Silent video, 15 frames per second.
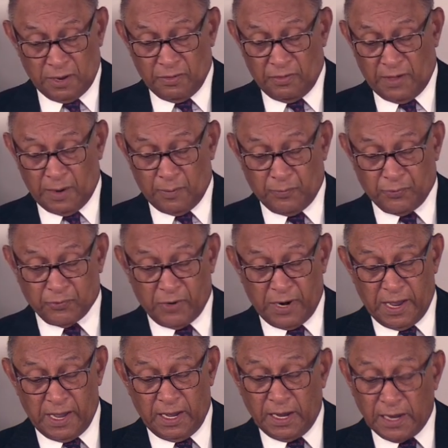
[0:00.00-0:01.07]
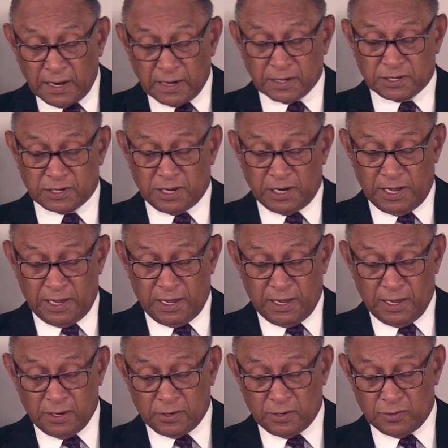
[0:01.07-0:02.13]
Then pray
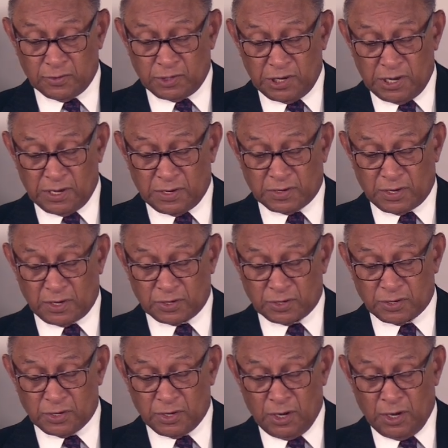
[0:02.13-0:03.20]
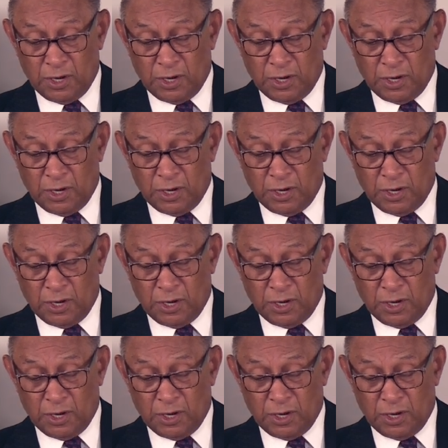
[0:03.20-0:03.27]
earnestly to Jesus